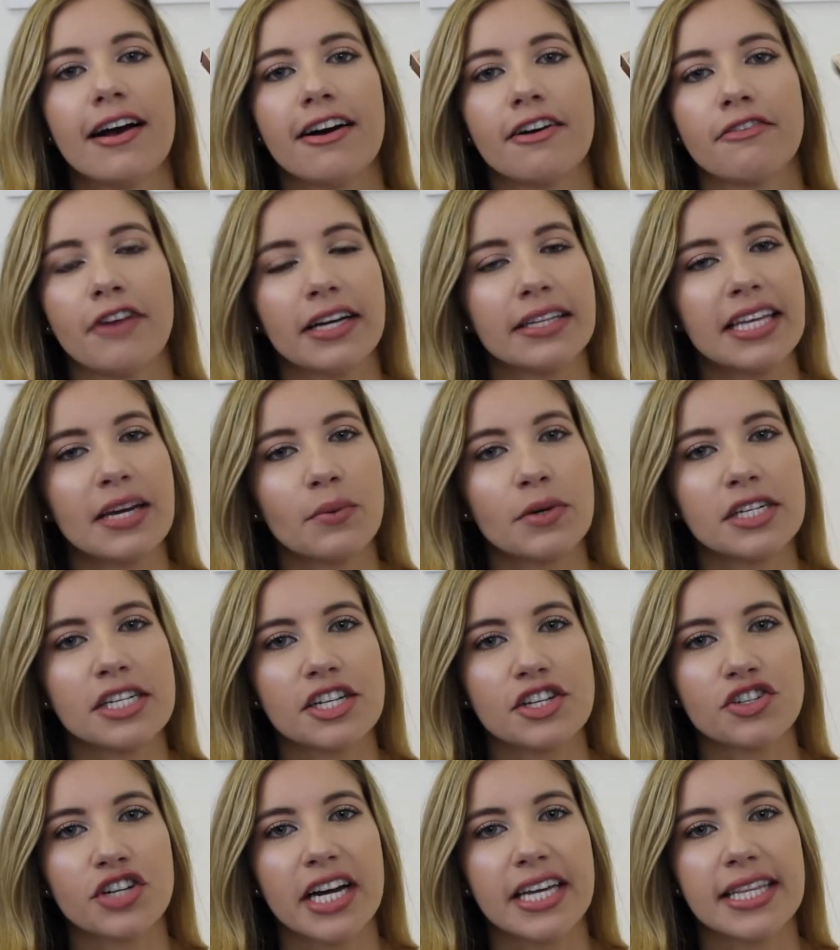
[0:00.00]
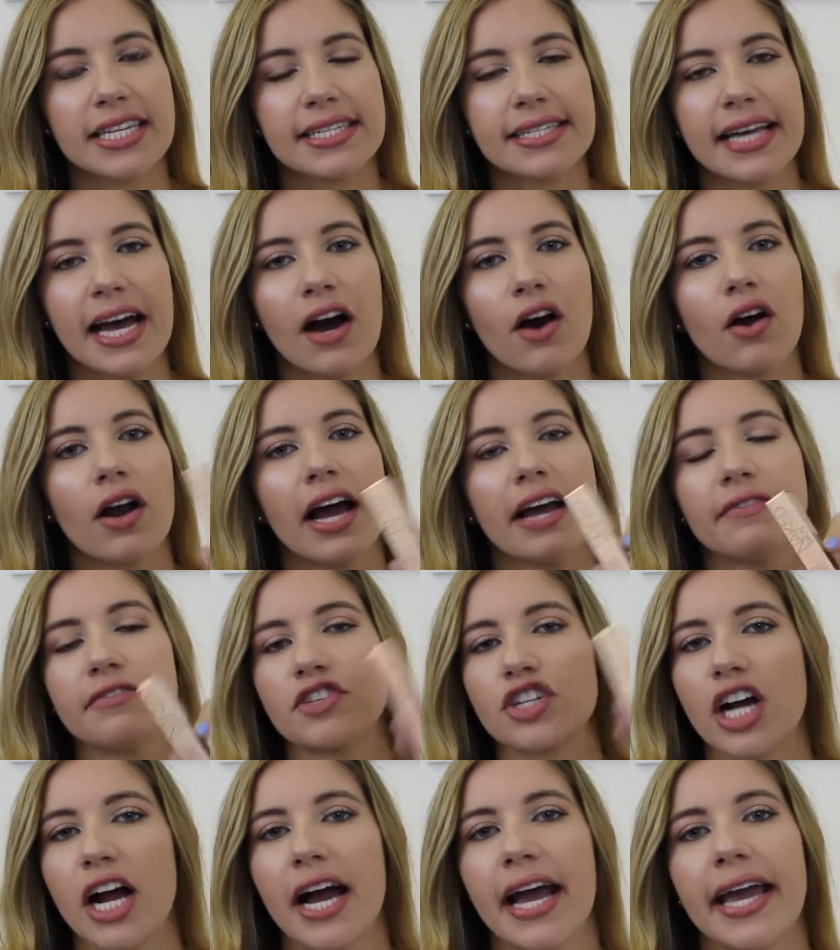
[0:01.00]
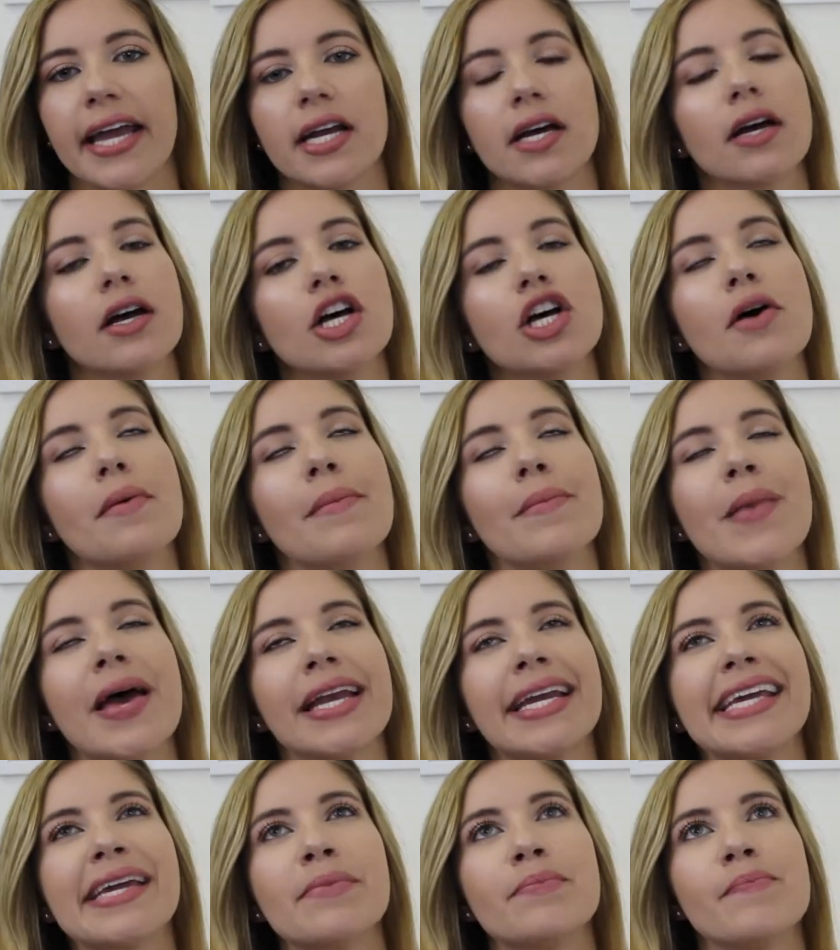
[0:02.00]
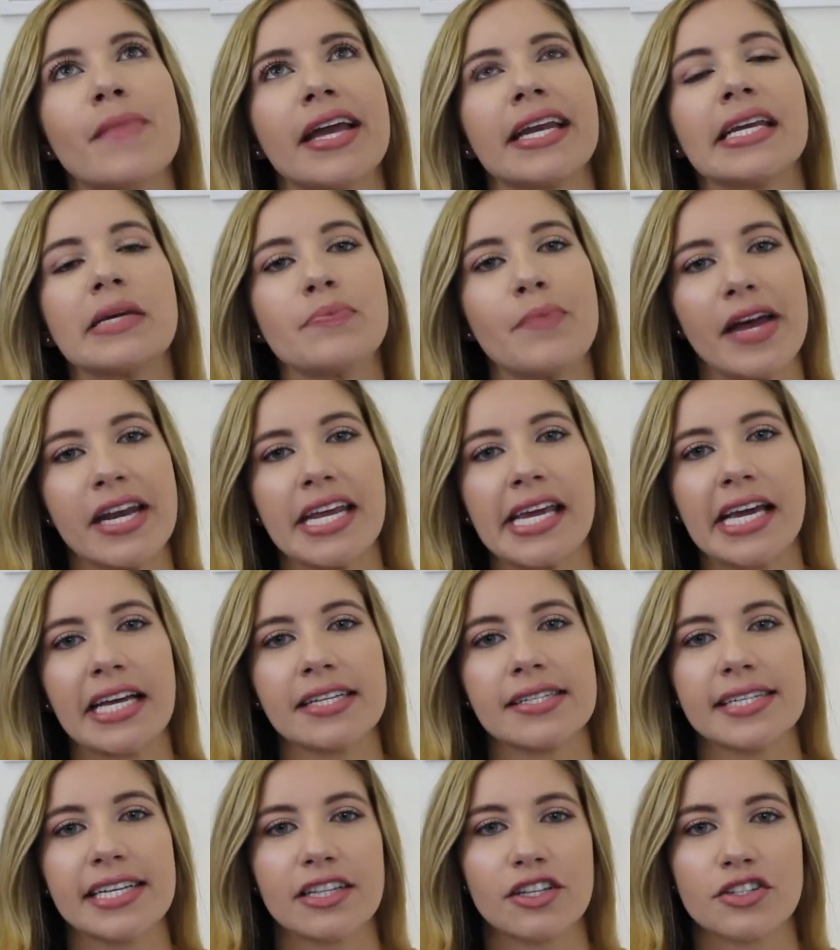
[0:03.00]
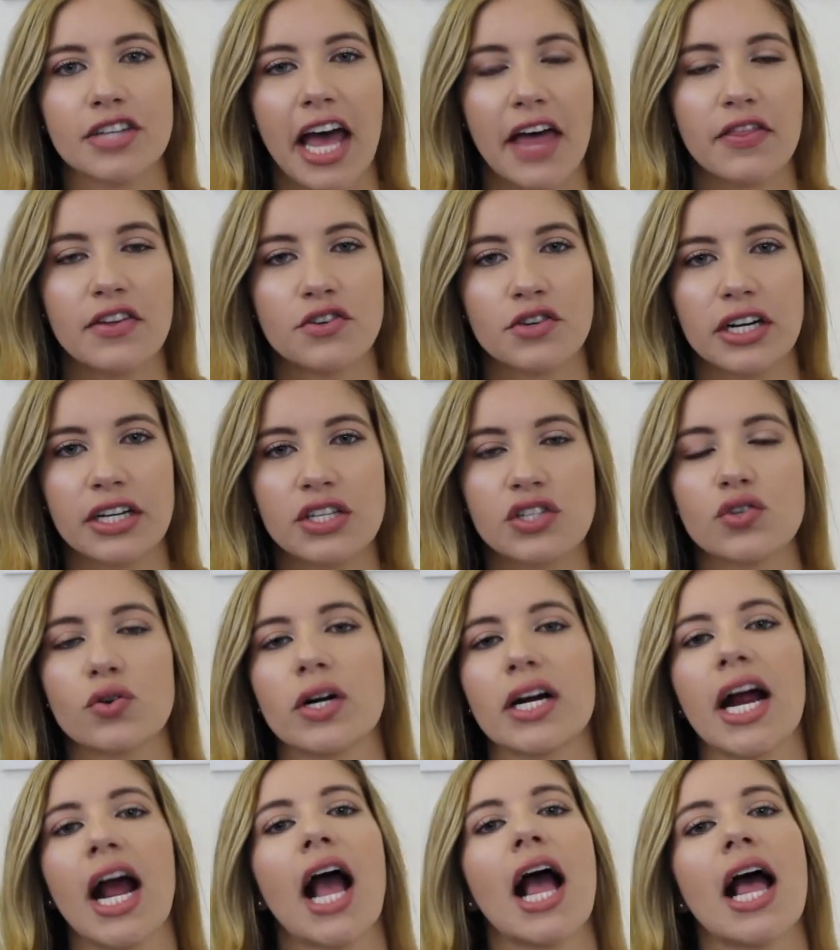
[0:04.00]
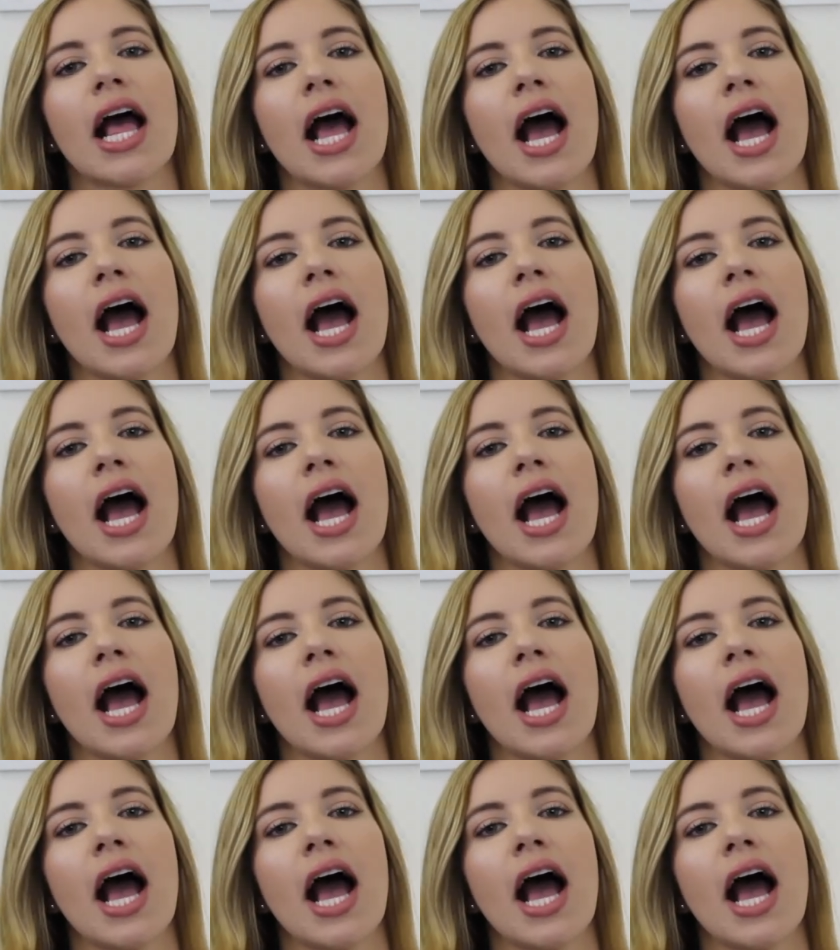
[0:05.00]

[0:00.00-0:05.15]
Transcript: Finally wanted to try this out. I've tried many, many, many concealers at the drugstore.